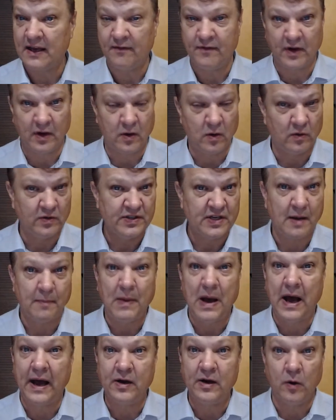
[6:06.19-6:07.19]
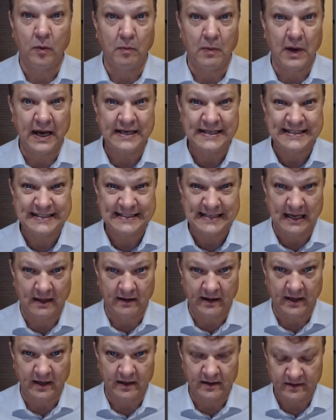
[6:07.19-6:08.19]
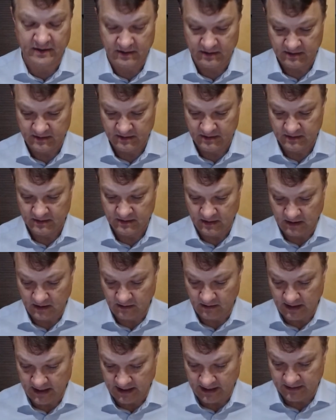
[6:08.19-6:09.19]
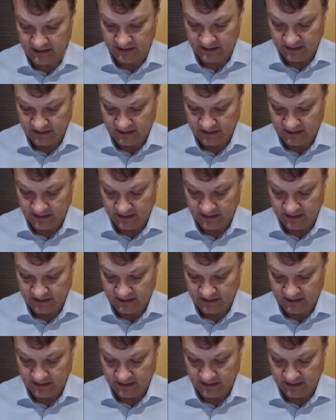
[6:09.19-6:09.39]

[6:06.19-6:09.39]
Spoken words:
If it goes up, I don't mind selling it. All right.